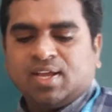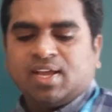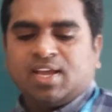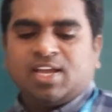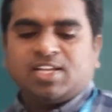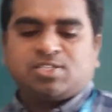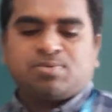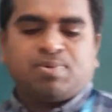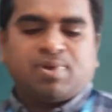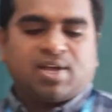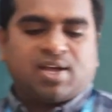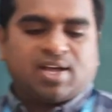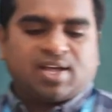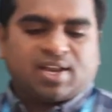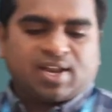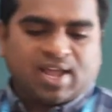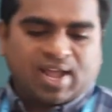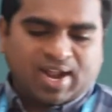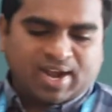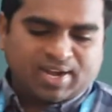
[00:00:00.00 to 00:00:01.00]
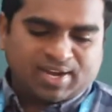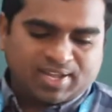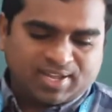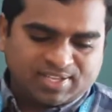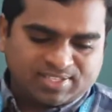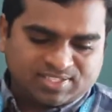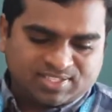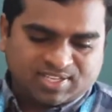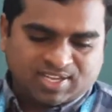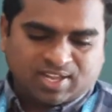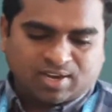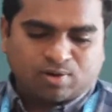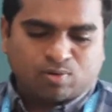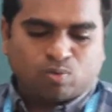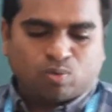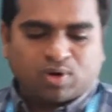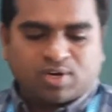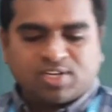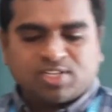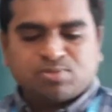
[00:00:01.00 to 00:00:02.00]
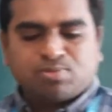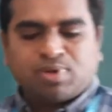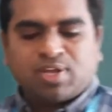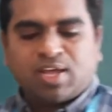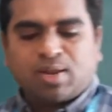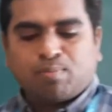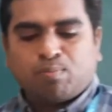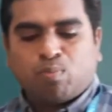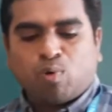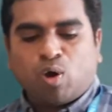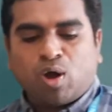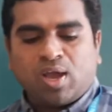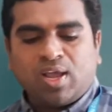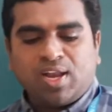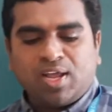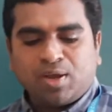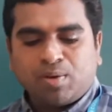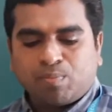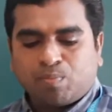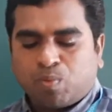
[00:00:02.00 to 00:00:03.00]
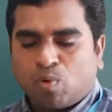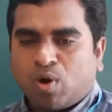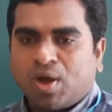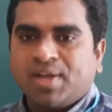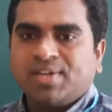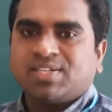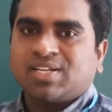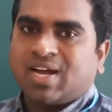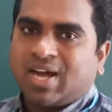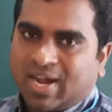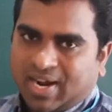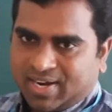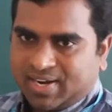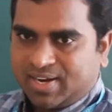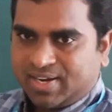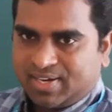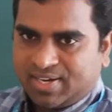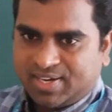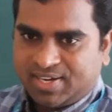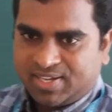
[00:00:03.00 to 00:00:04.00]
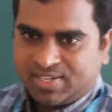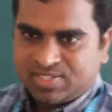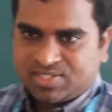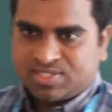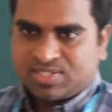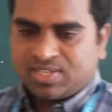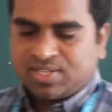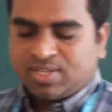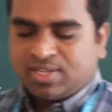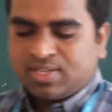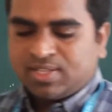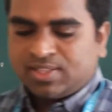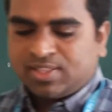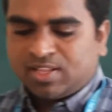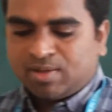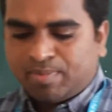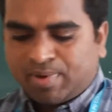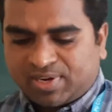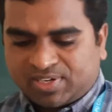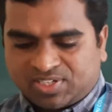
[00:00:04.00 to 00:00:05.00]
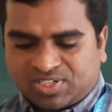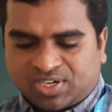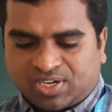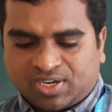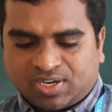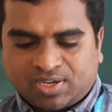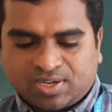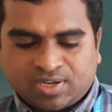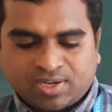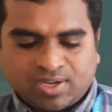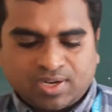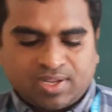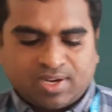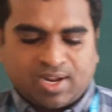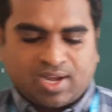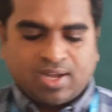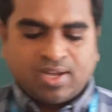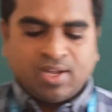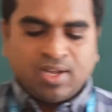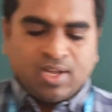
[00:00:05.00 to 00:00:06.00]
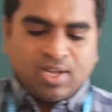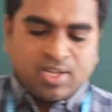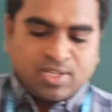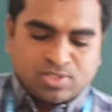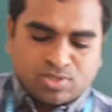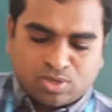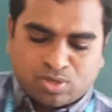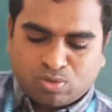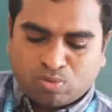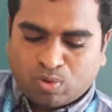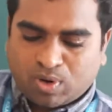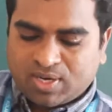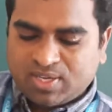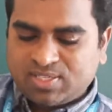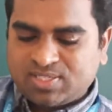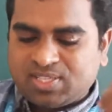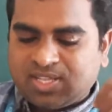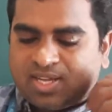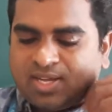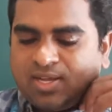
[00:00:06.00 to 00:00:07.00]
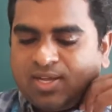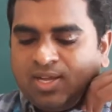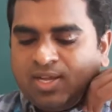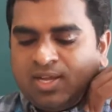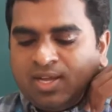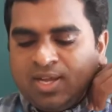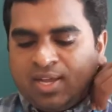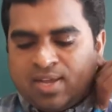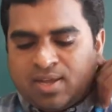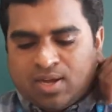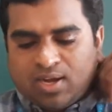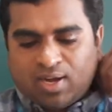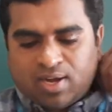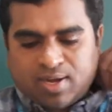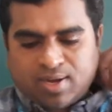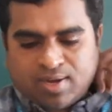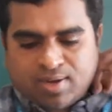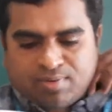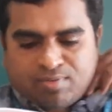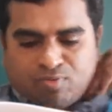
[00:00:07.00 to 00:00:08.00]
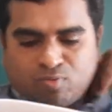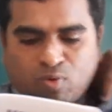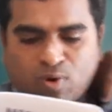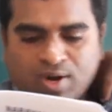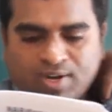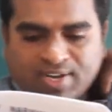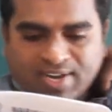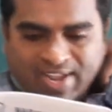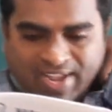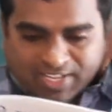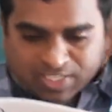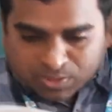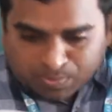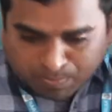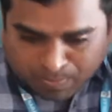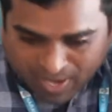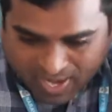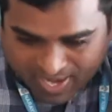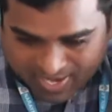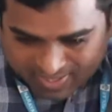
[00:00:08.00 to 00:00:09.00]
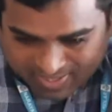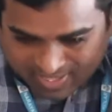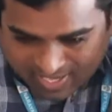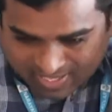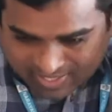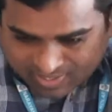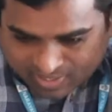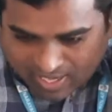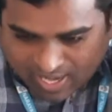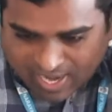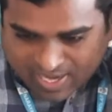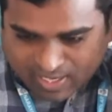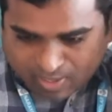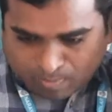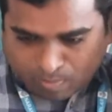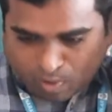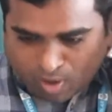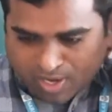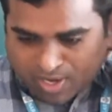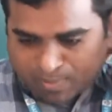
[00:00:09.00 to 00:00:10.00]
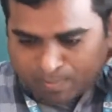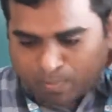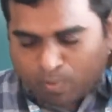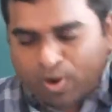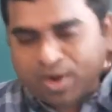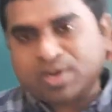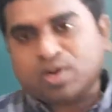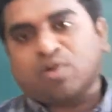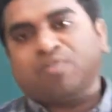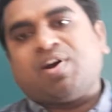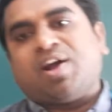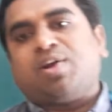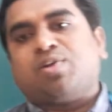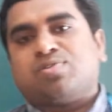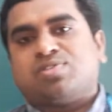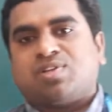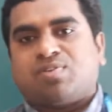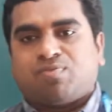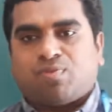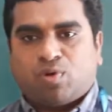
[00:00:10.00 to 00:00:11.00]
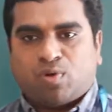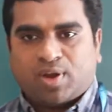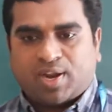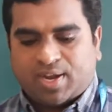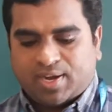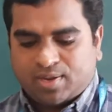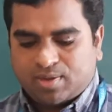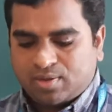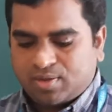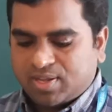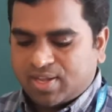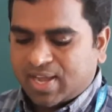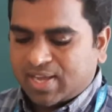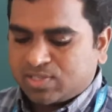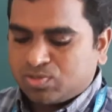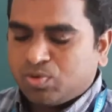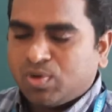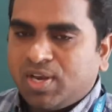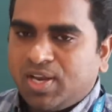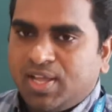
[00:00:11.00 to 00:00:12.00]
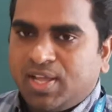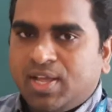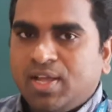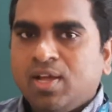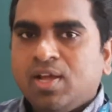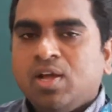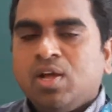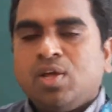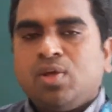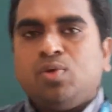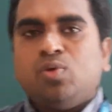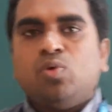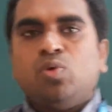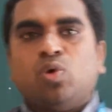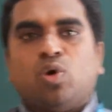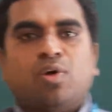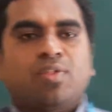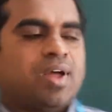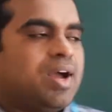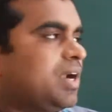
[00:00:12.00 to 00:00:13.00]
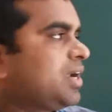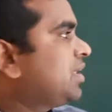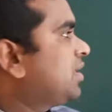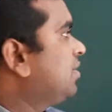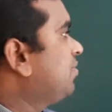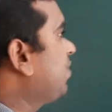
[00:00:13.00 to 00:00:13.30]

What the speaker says: HBr and HCl. What is here? Boiling point order it is. They mentioned. Clear? So what is the what explained that higher boiling point of hydrogen fluoride? Actually, you know that if